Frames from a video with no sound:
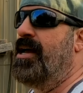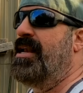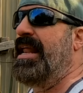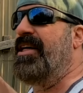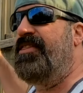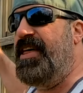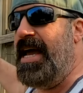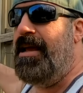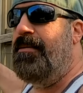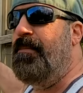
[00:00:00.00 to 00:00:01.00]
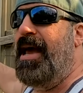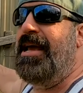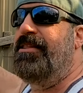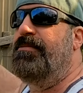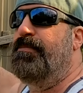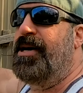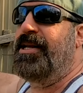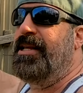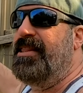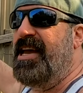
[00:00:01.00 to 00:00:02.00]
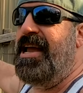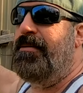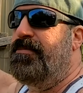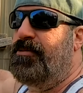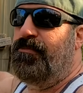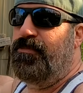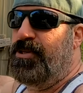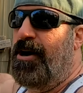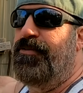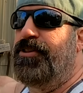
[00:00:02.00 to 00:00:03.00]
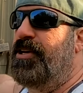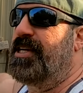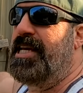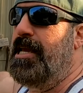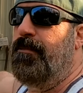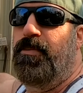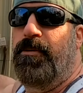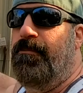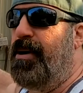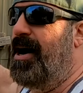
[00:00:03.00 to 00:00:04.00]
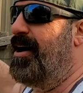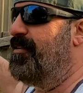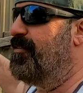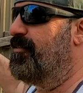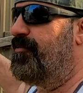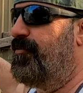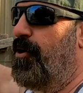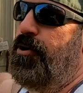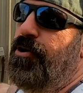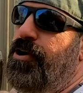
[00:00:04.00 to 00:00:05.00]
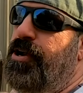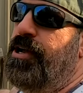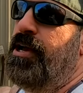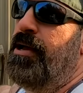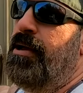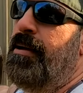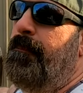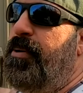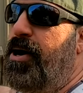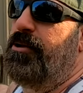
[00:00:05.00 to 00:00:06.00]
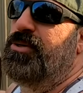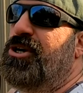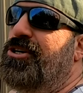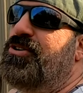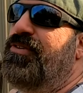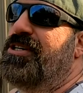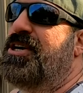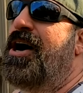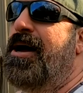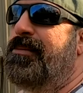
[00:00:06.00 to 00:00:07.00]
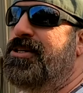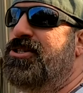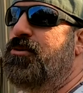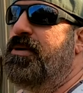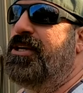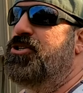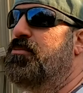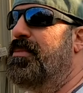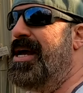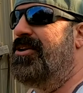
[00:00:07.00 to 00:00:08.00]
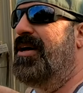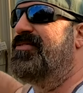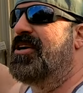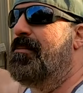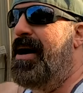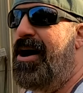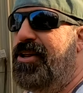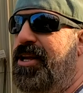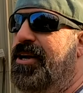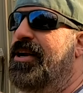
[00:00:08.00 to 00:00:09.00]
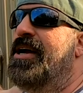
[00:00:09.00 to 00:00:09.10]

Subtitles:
Now they made money. They covered their keep by far. But it was also very time consuming, because you manually have to come out here